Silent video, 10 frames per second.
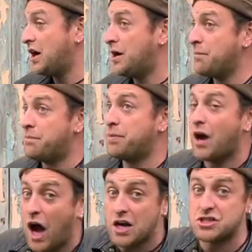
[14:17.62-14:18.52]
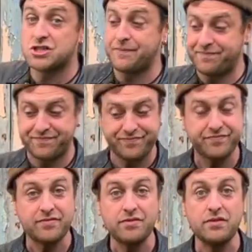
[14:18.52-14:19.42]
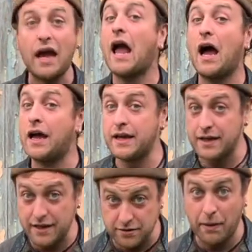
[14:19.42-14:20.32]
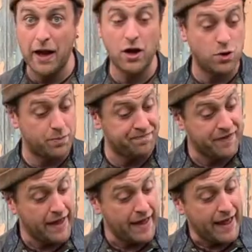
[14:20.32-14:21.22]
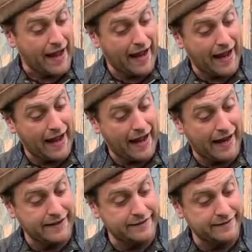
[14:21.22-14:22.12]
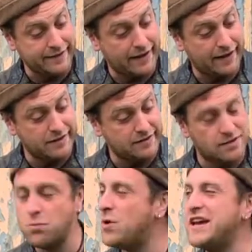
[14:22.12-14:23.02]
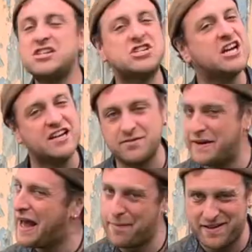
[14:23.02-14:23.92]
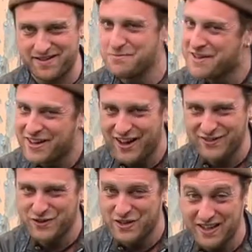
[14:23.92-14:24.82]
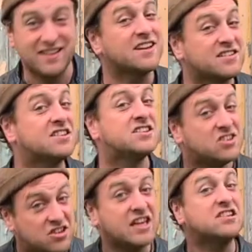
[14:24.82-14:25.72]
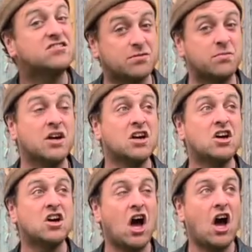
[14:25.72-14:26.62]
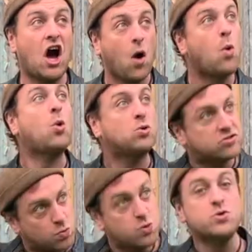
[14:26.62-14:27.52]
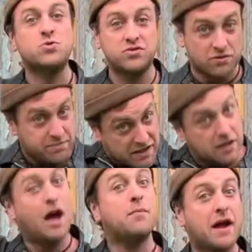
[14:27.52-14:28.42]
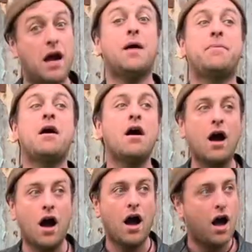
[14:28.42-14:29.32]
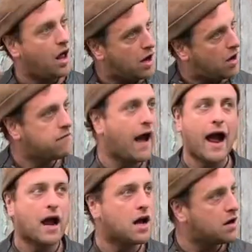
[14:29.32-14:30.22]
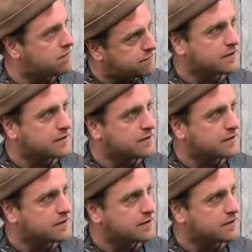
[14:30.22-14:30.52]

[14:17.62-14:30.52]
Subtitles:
branch into my home, and some weird shit has been happening to me the last few days. Like some old wounds have been coming up, a lot of anger, a lot of